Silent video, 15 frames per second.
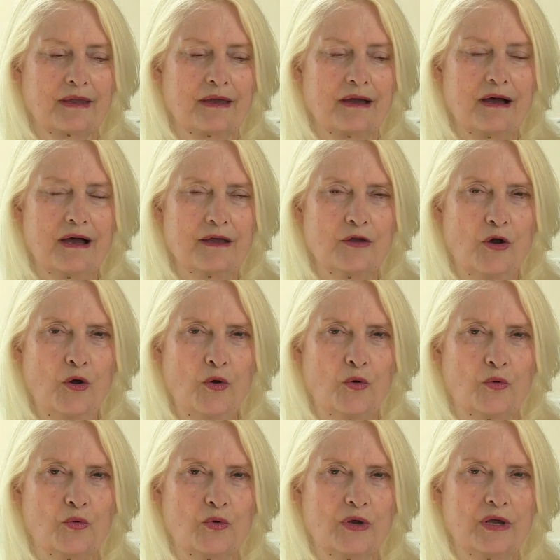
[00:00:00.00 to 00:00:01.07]

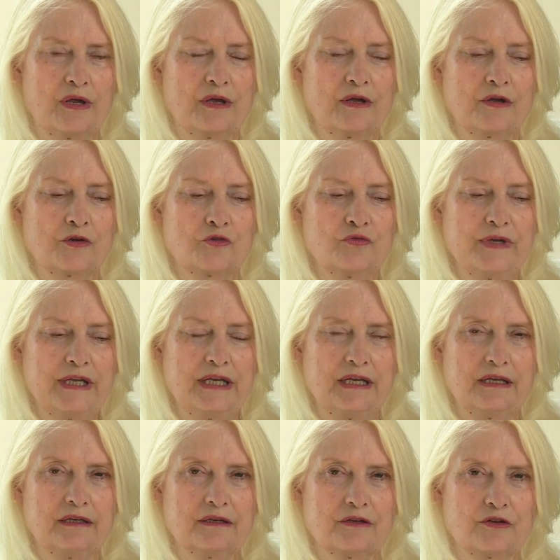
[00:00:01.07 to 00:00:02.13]
Hi-ho,
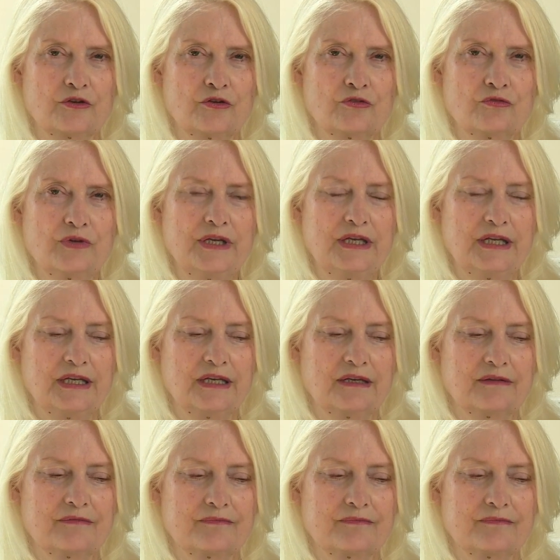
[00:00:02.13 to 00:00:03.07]
greeting, greeting.